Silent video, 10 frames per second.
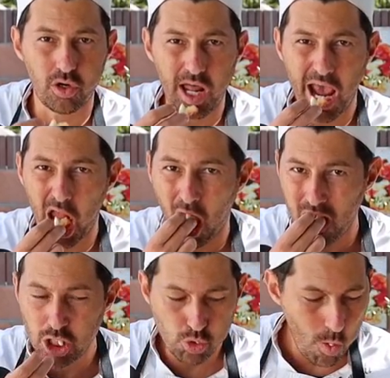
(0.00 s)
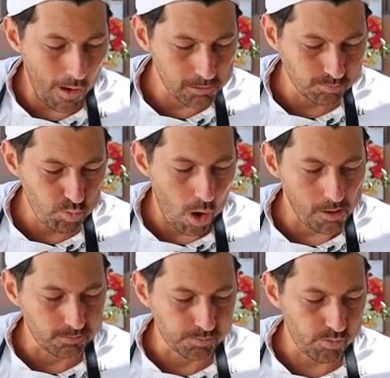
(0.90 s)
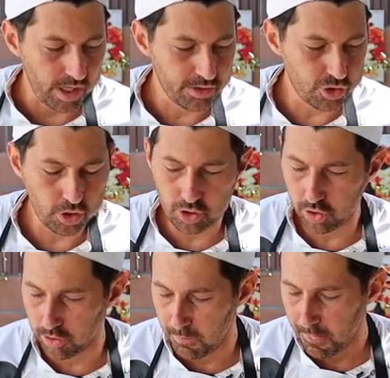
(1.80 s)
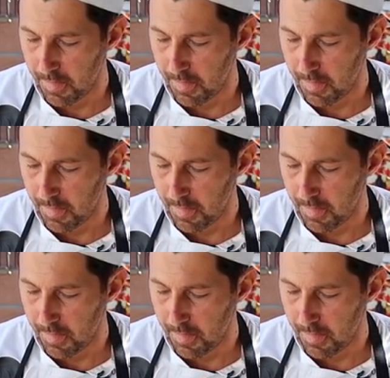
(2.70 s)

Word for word: light and so good.